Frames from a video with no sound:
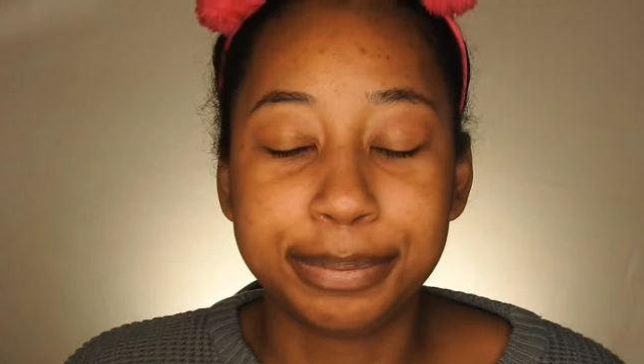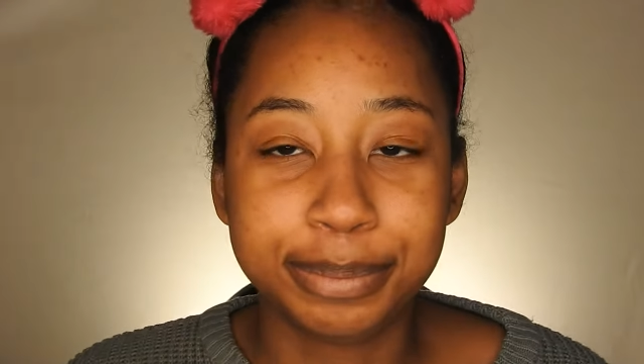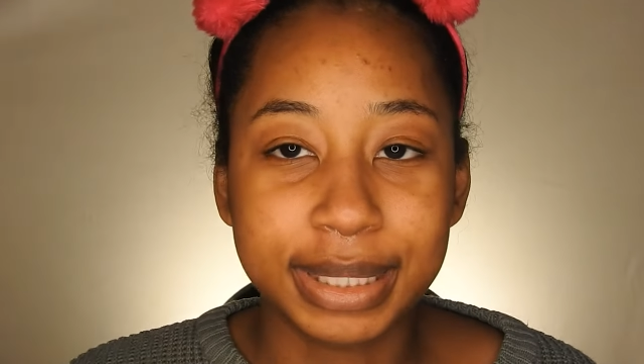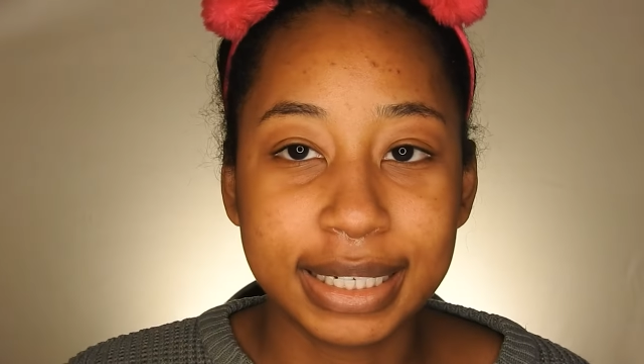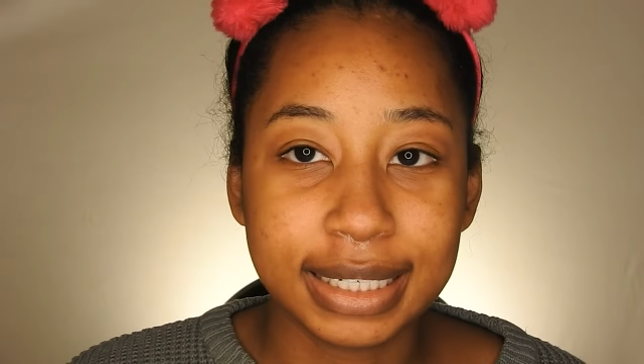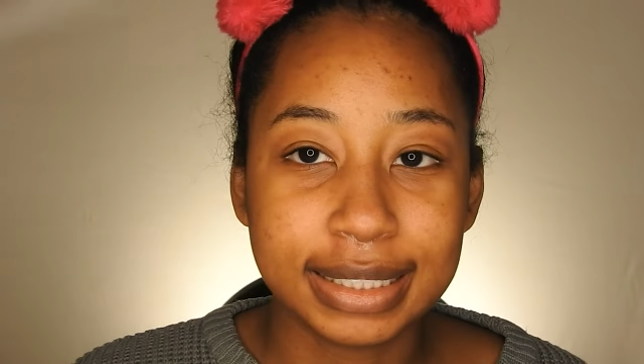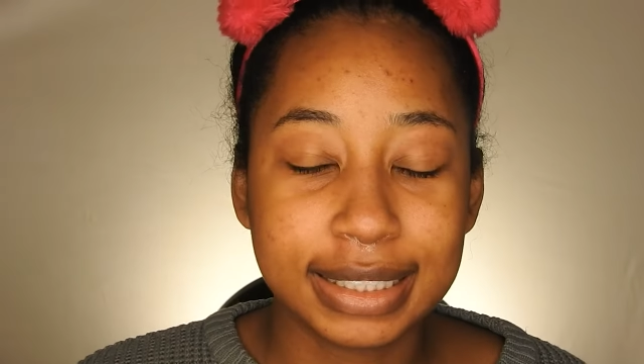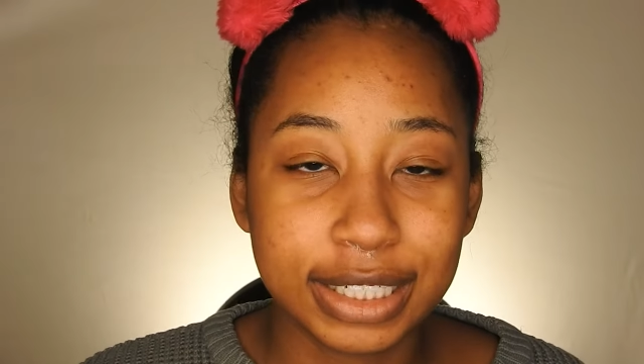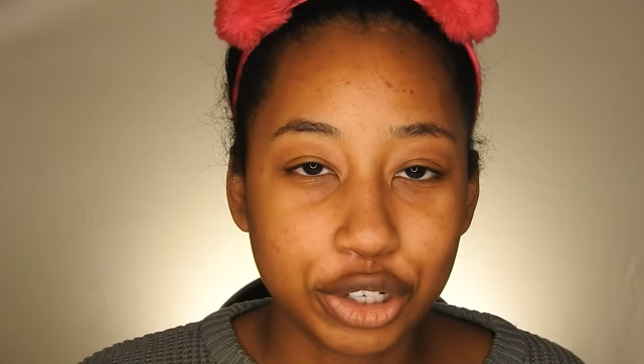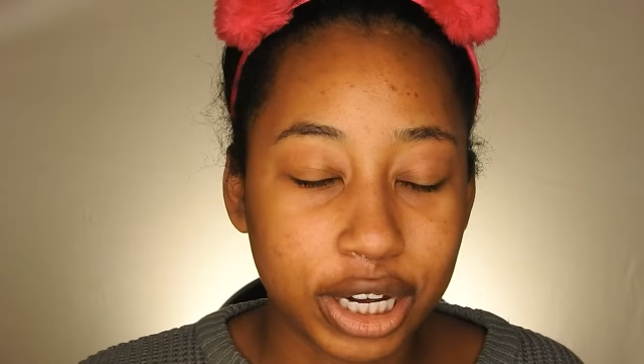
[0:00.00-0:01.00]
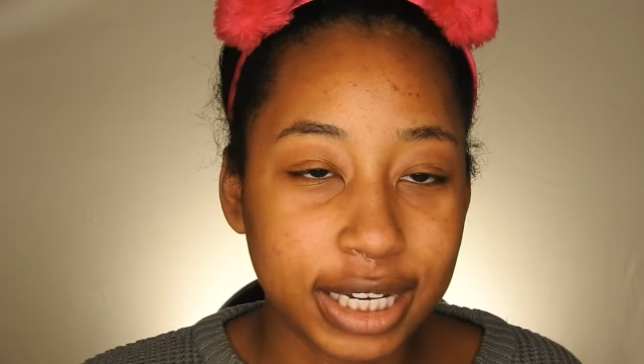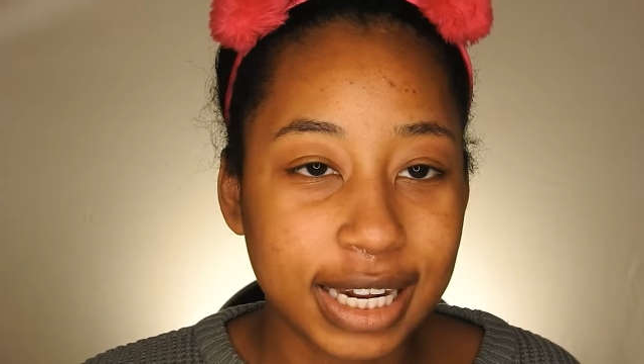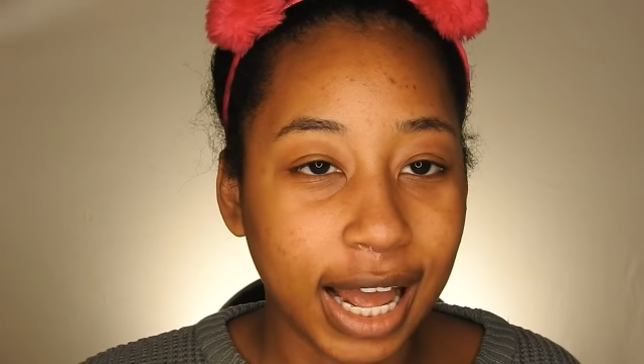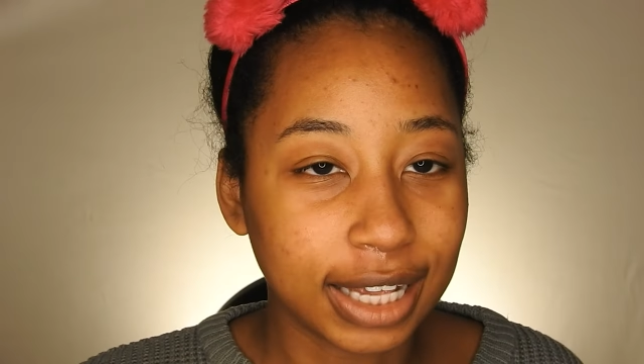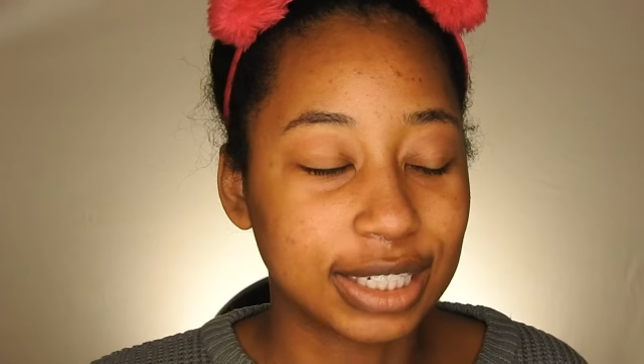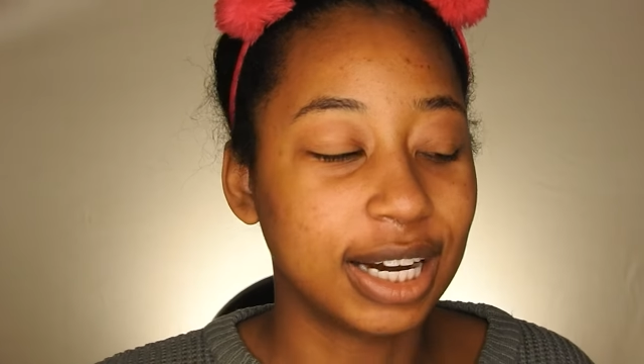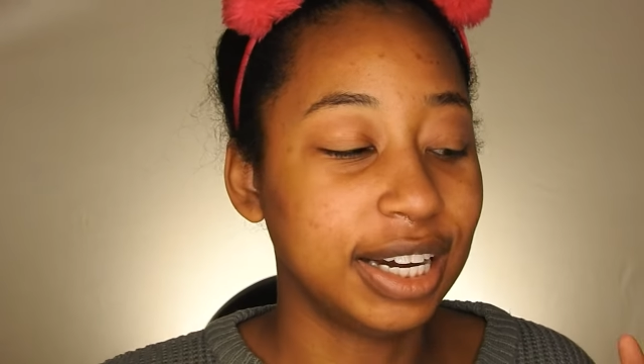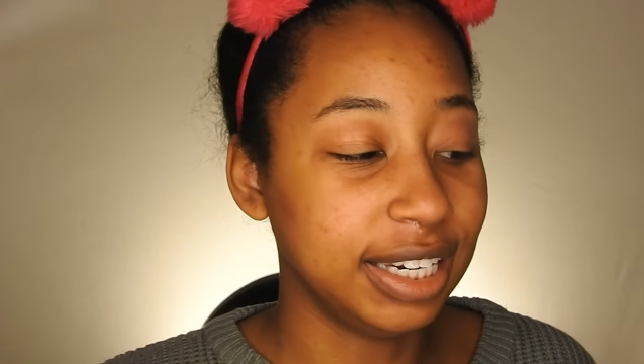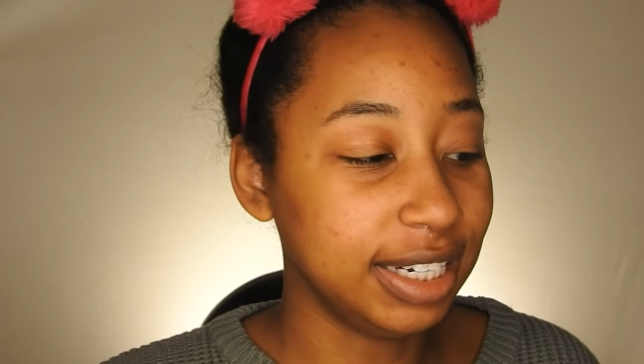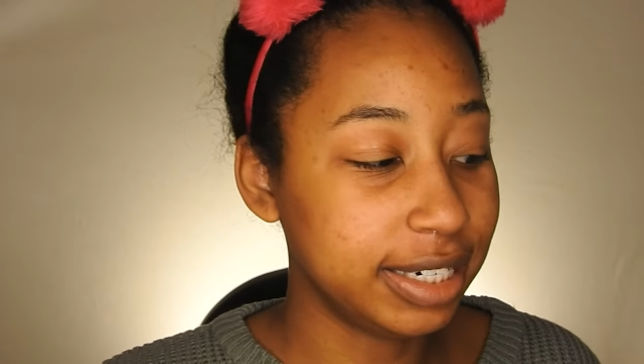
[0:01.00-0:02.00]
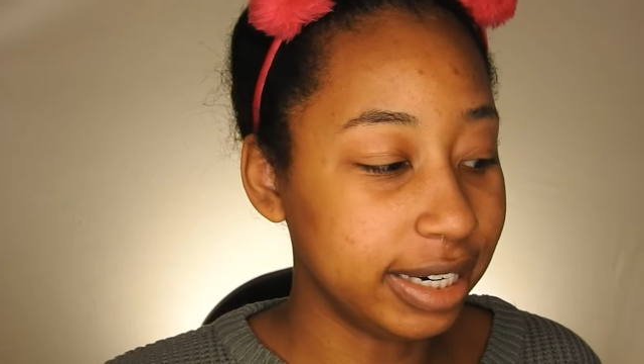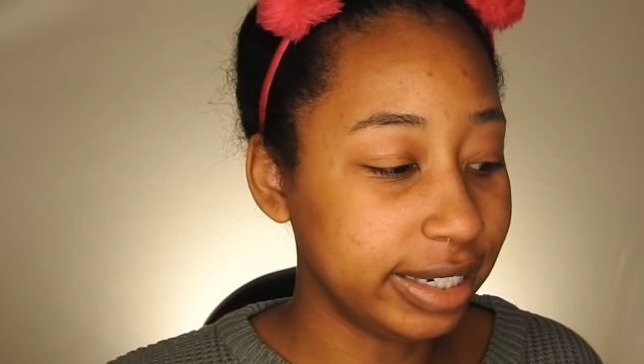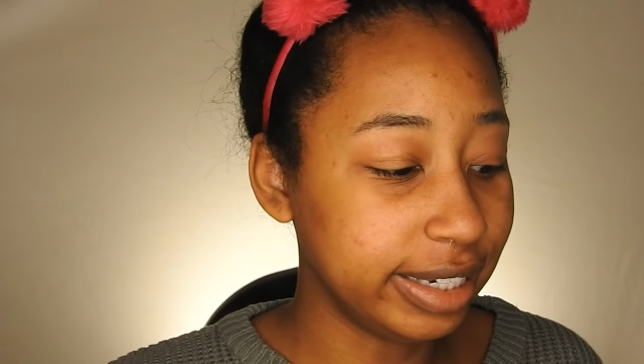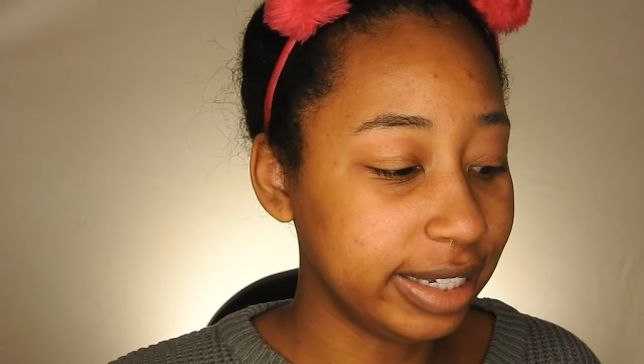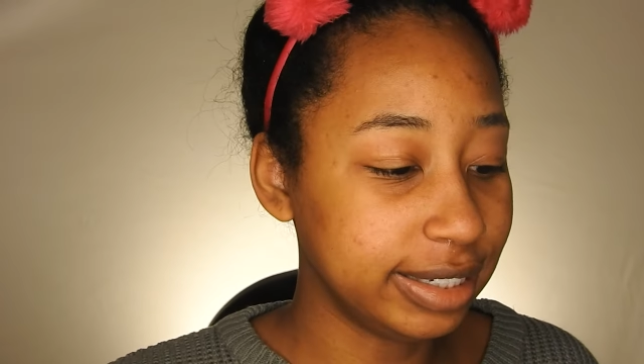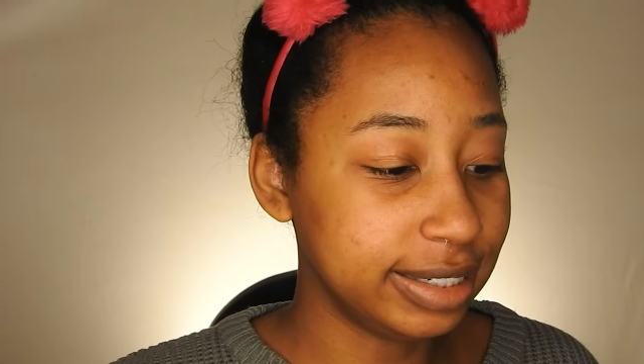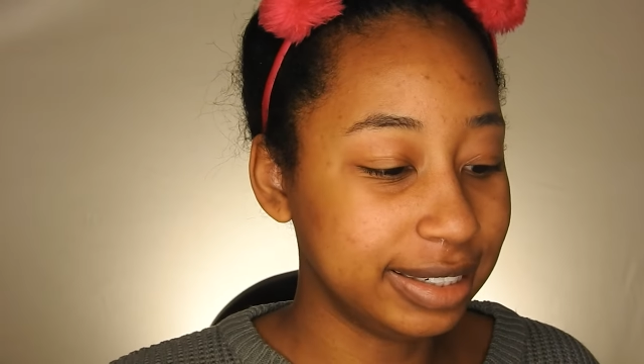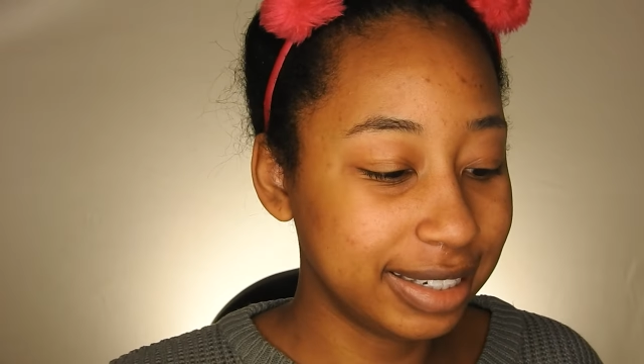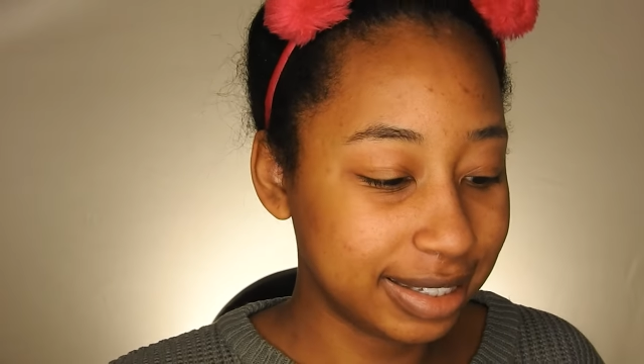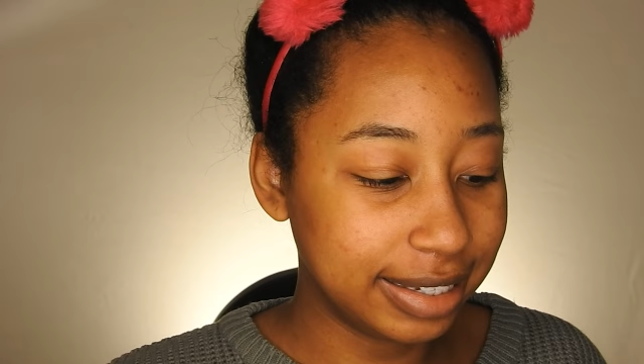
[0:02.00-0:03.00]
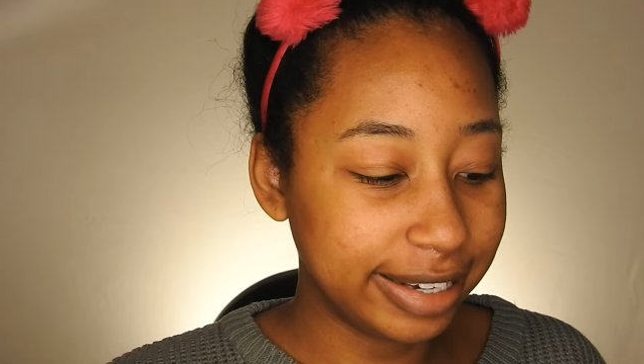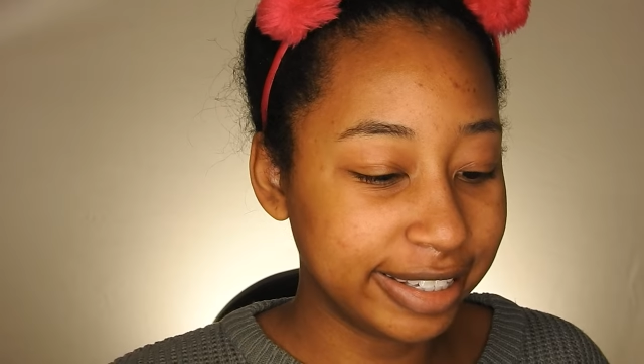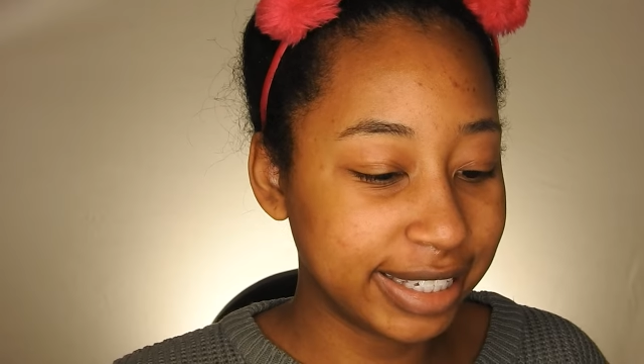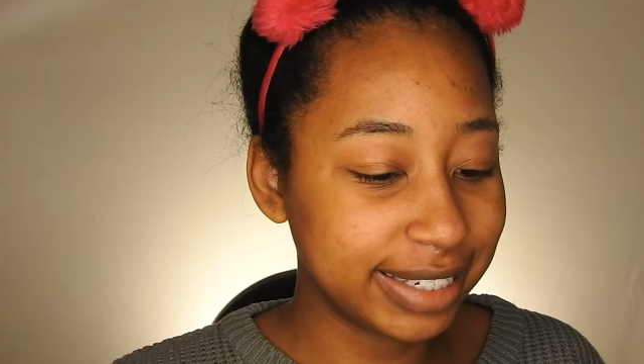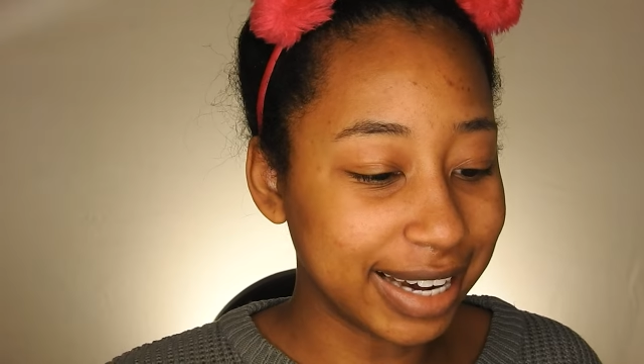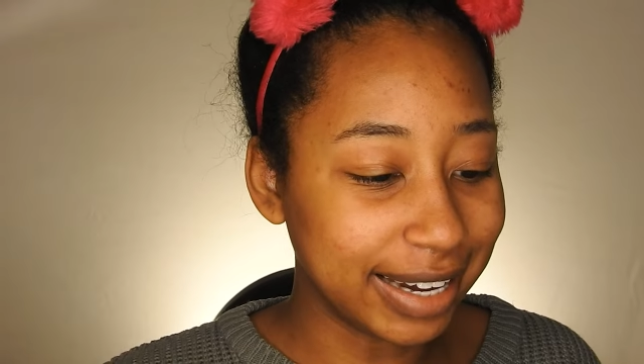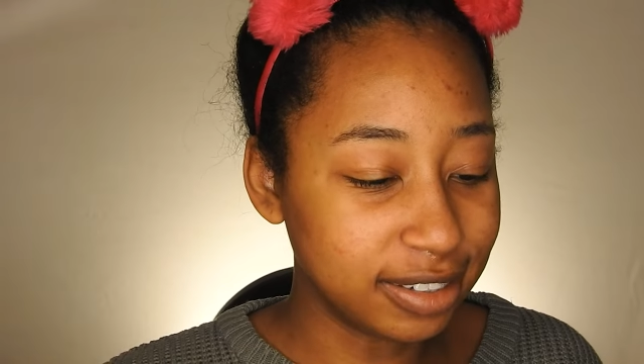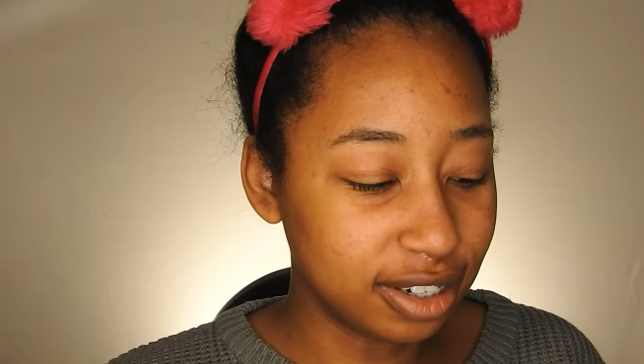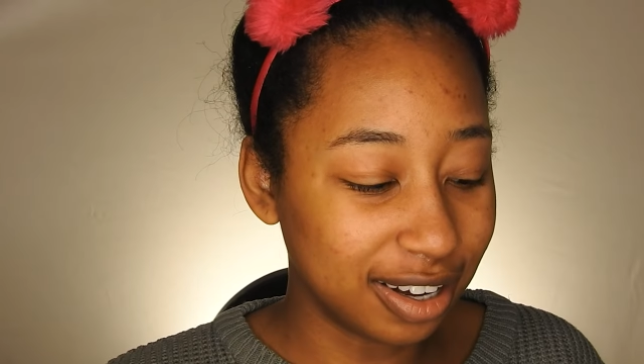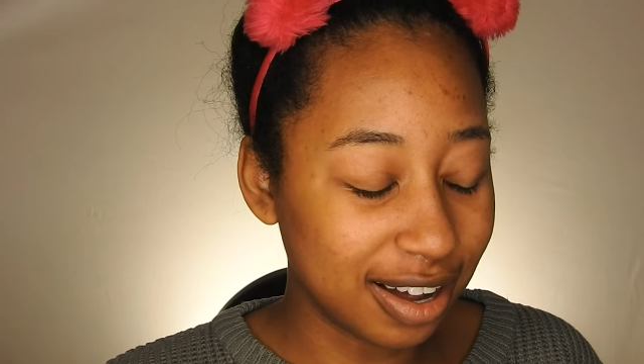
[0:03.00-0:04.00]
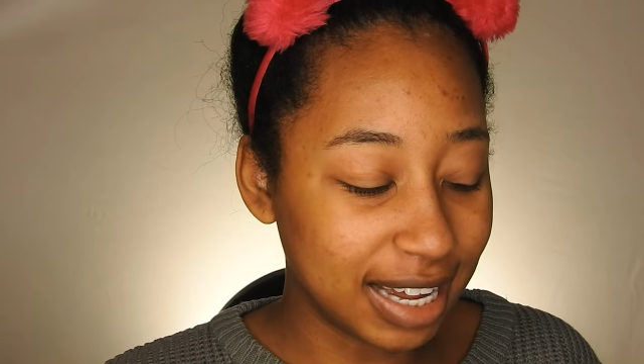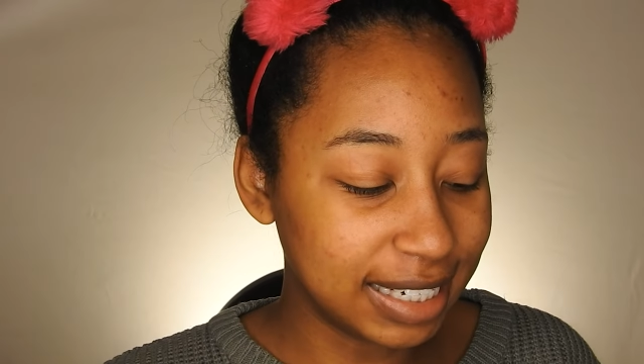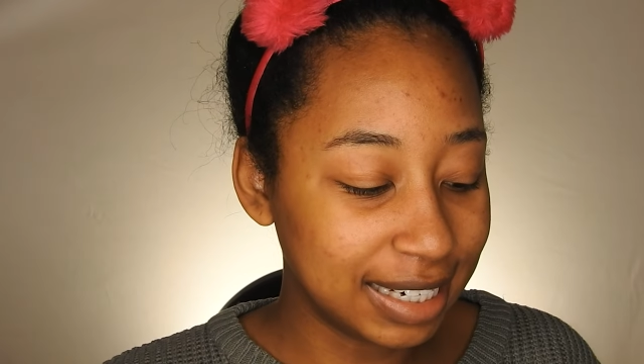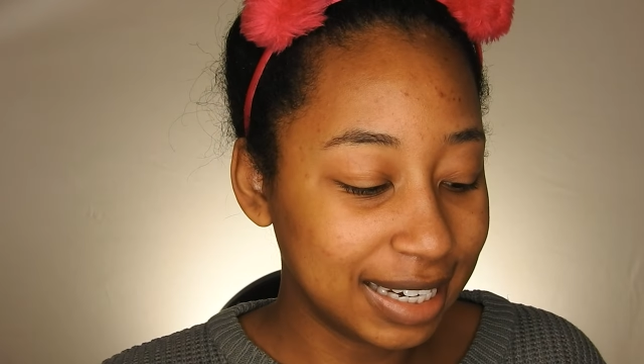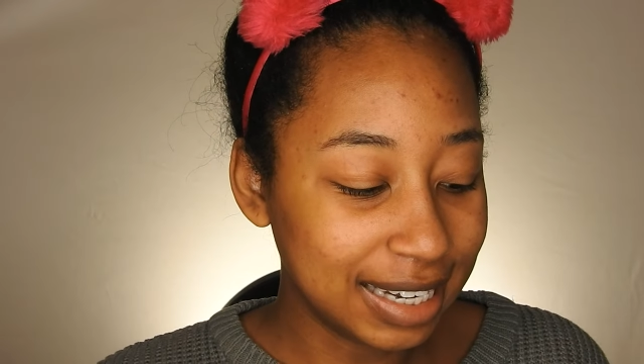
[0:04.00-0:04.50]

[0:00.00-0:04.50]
Because the contacts are literally deceased, dead, gone.